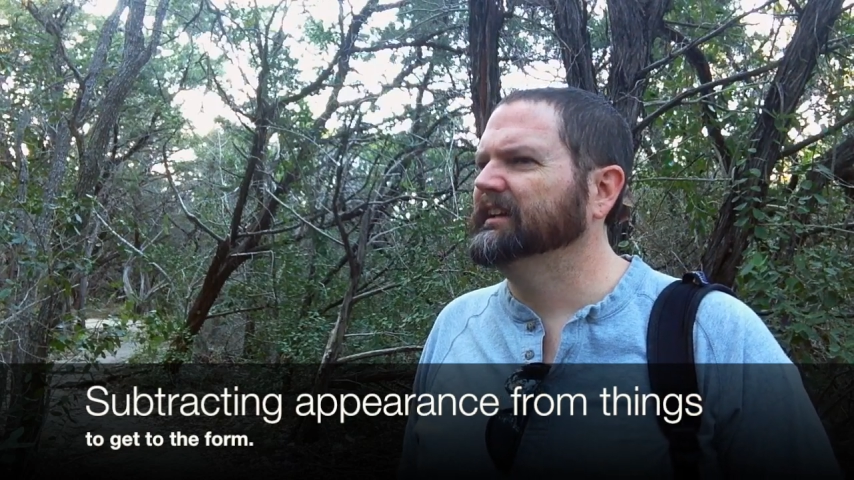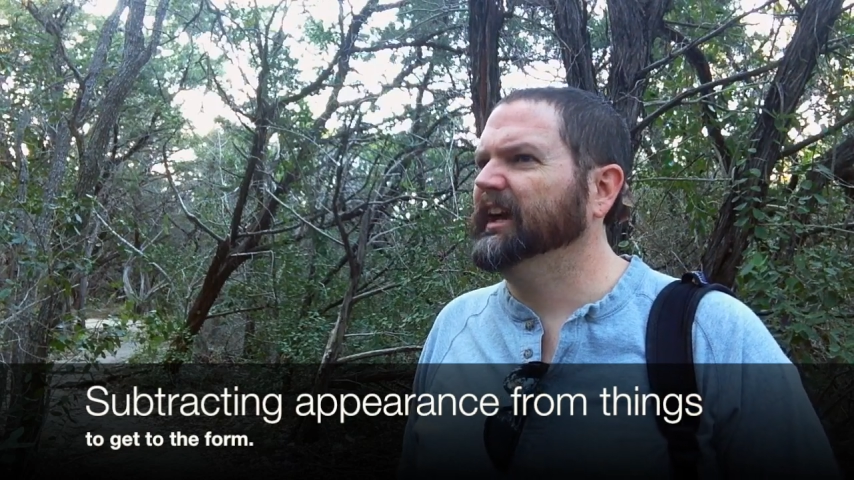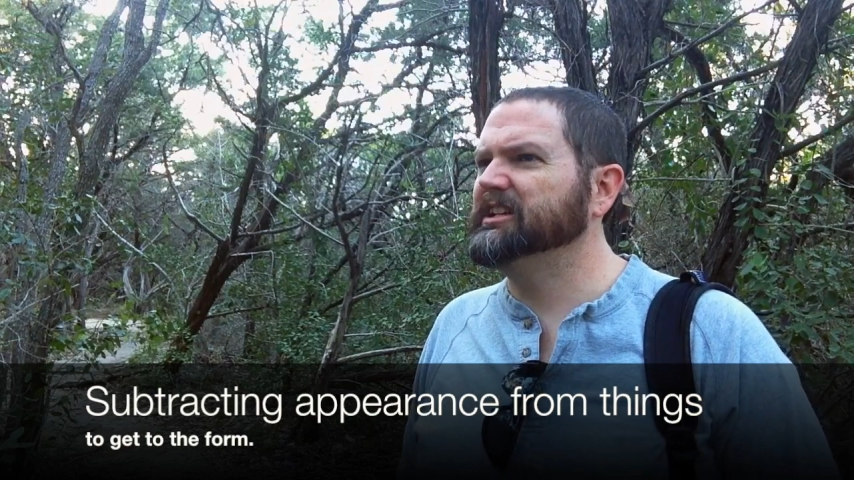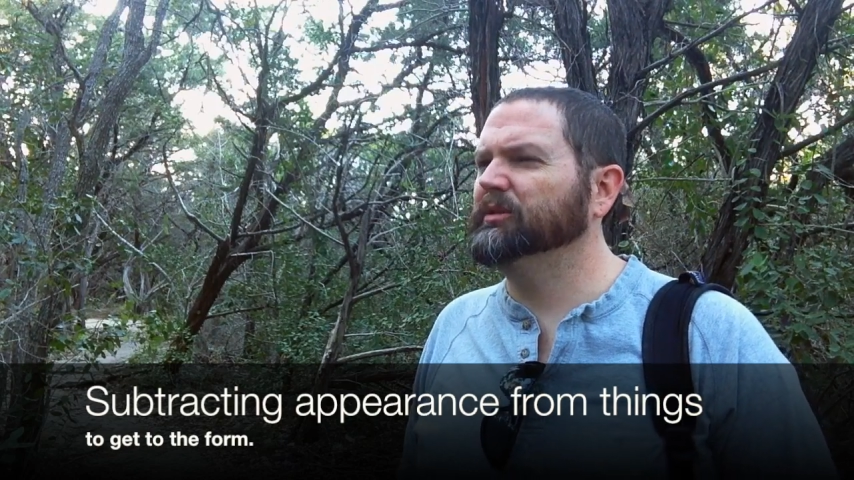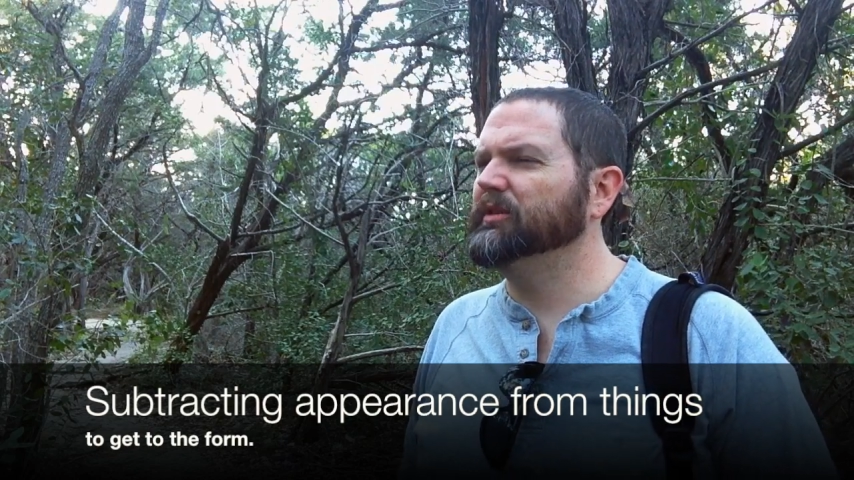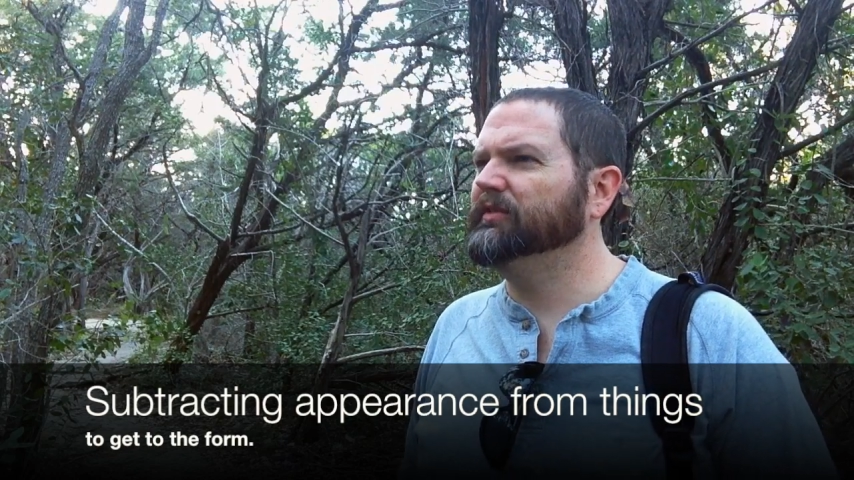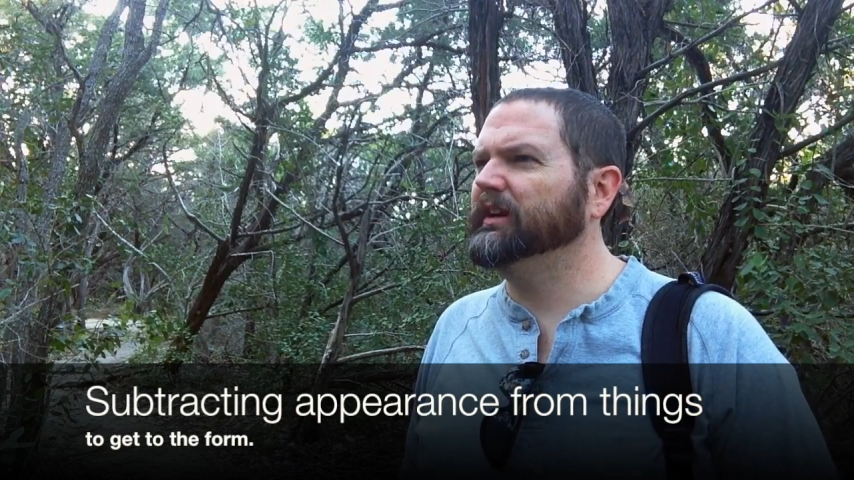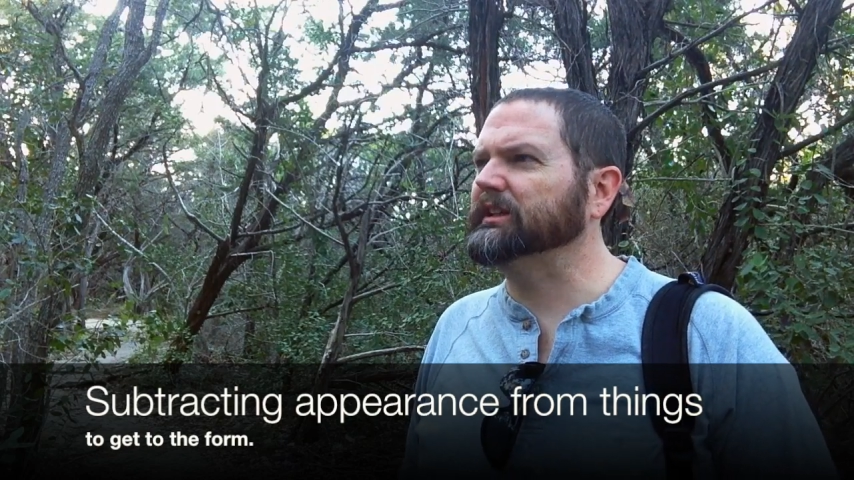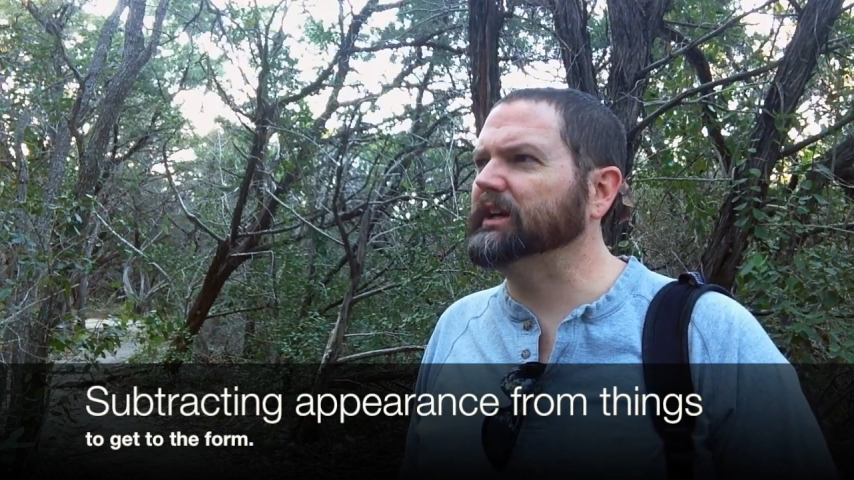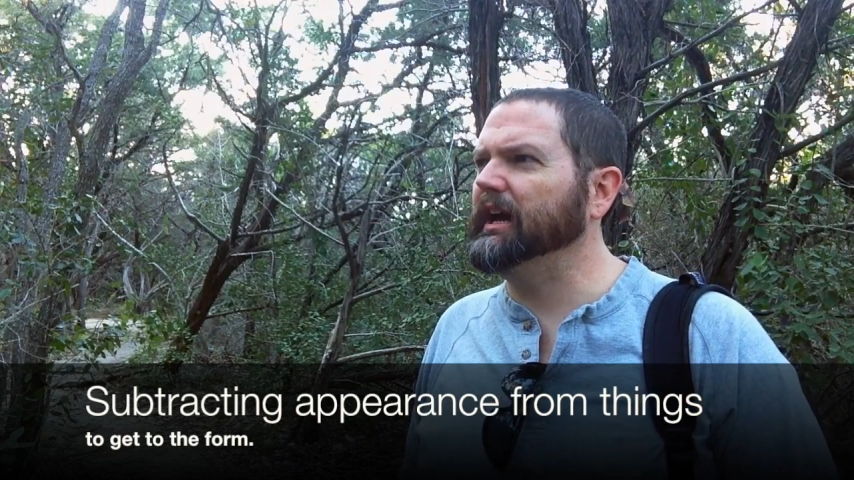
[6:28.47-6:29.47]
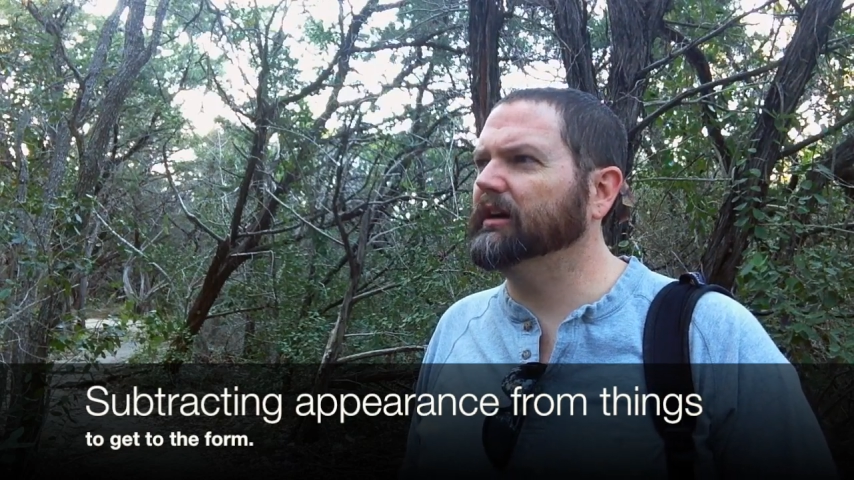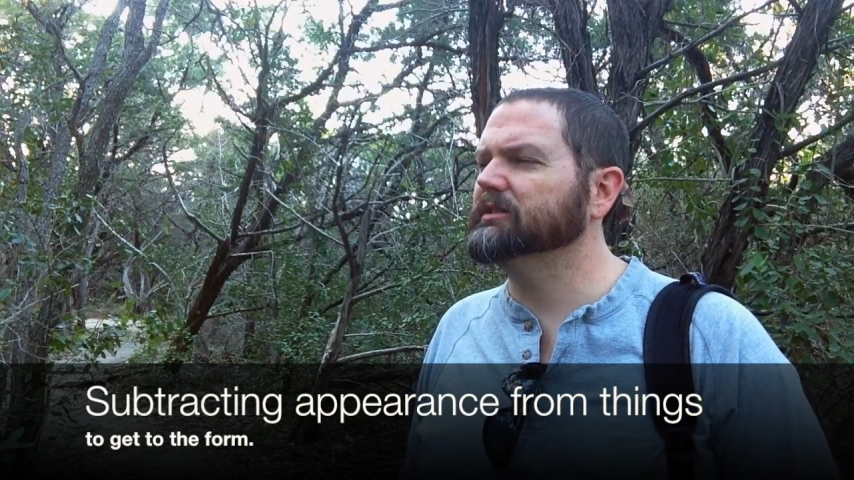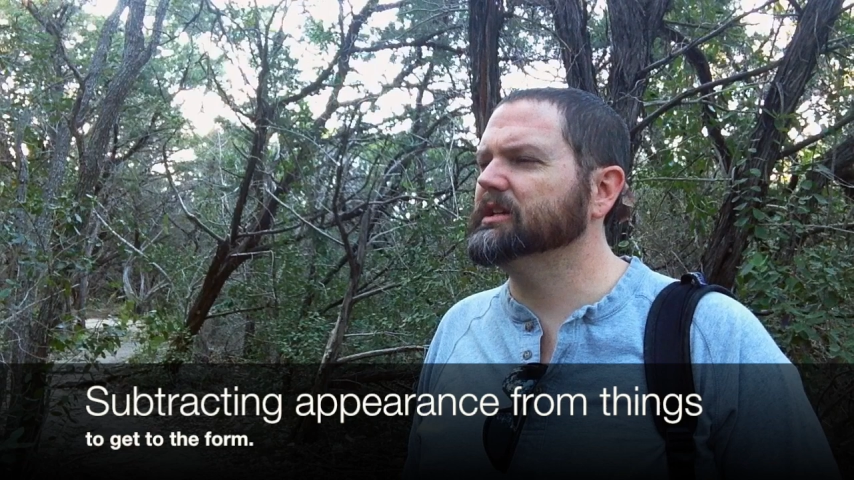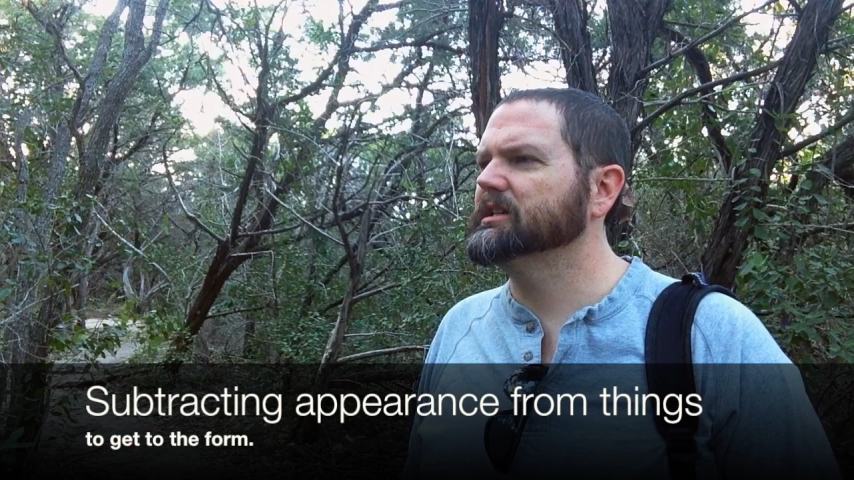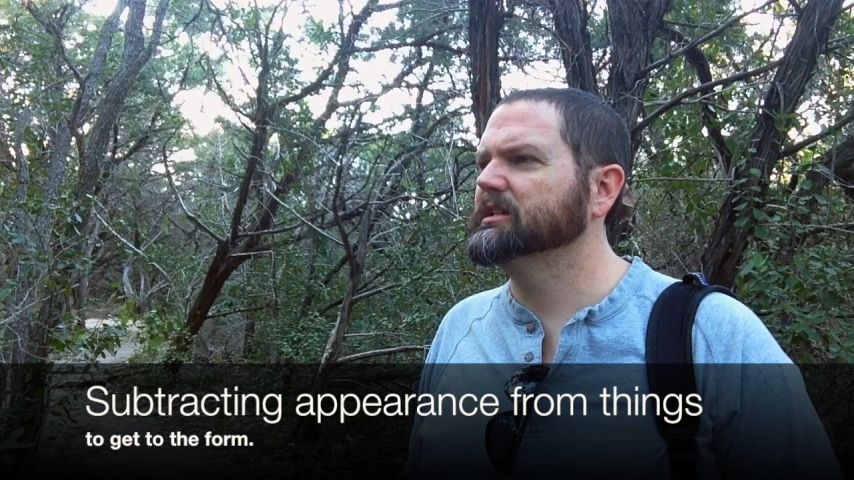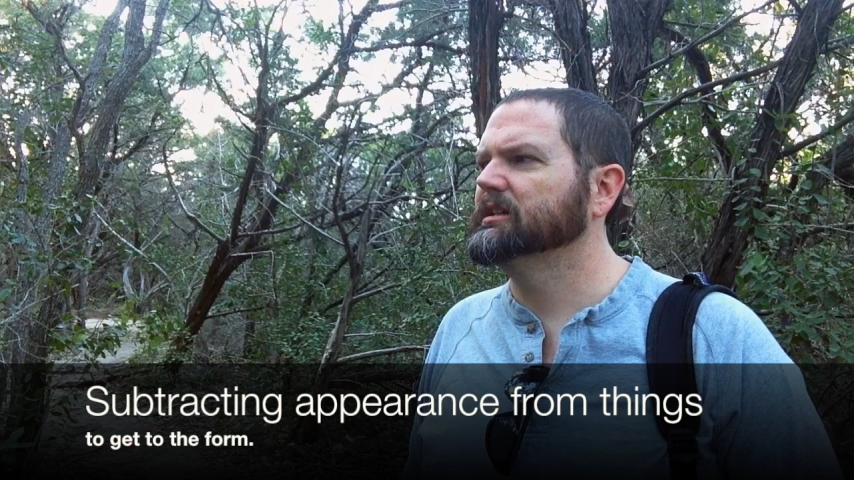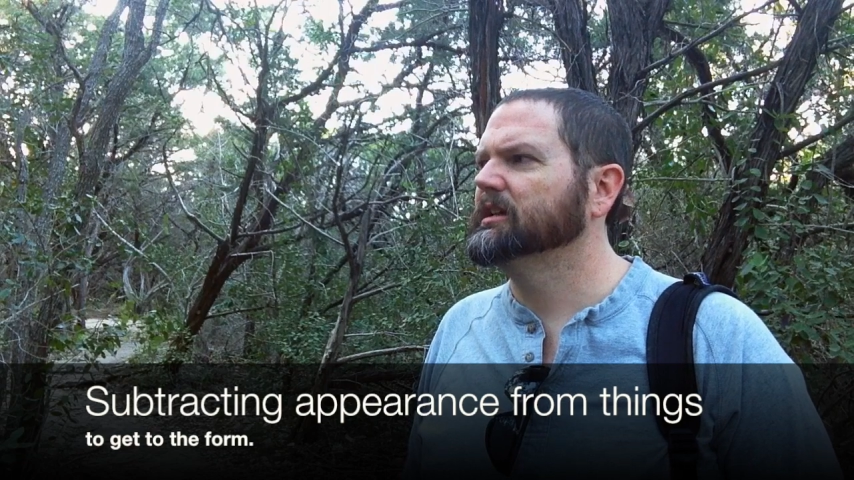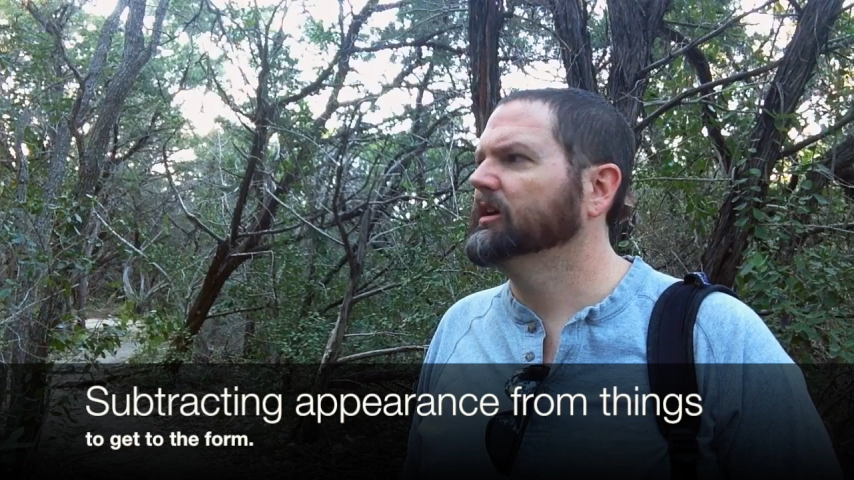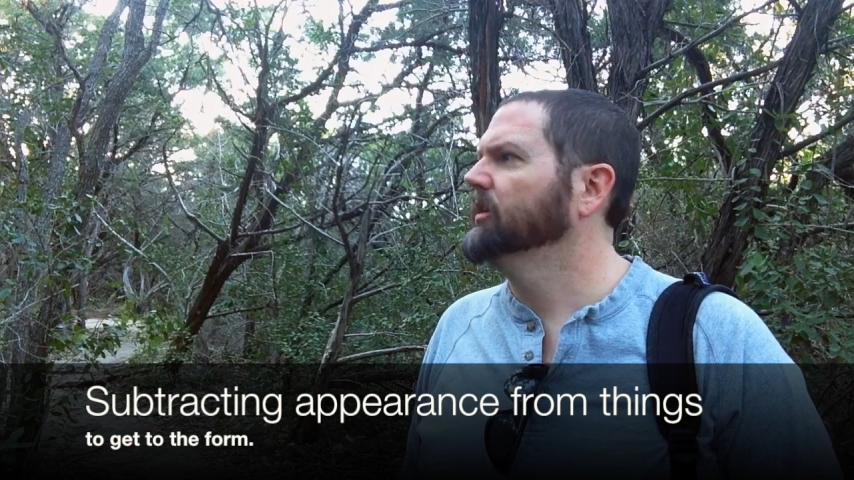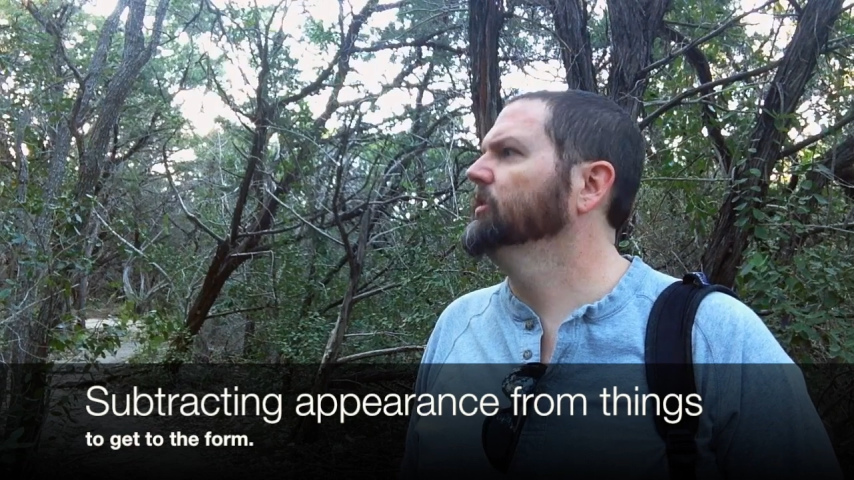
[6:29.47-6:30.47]
until we figure out
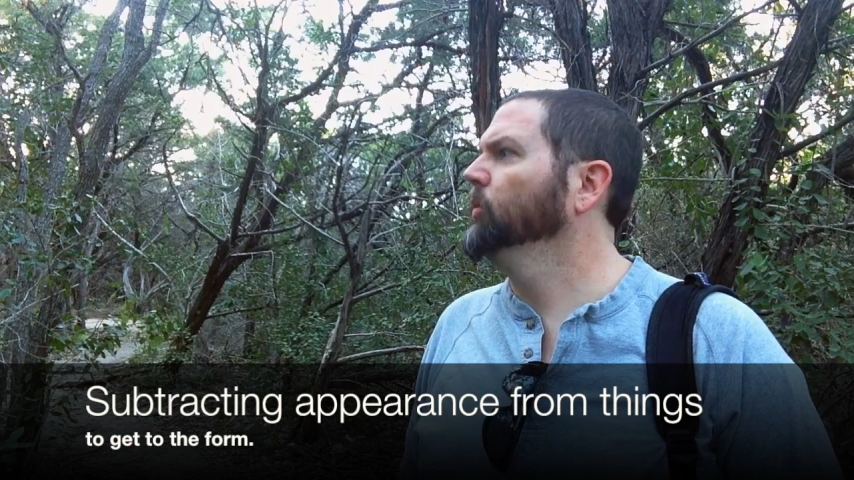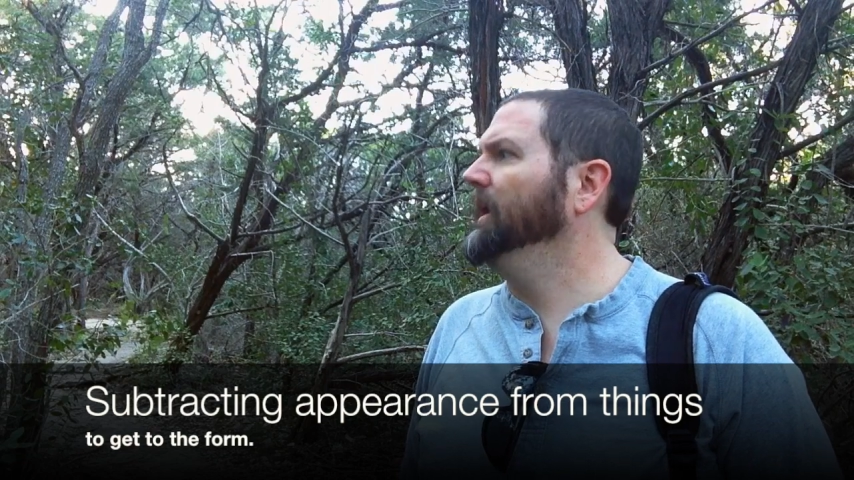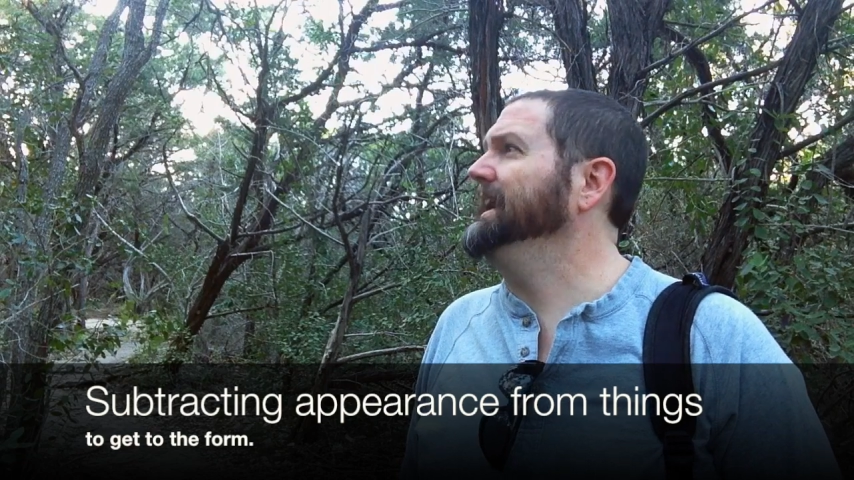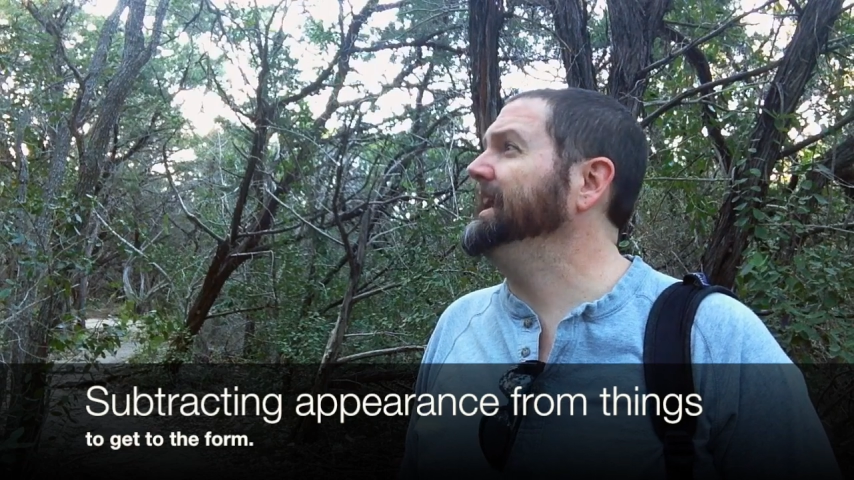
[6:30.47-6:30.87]
what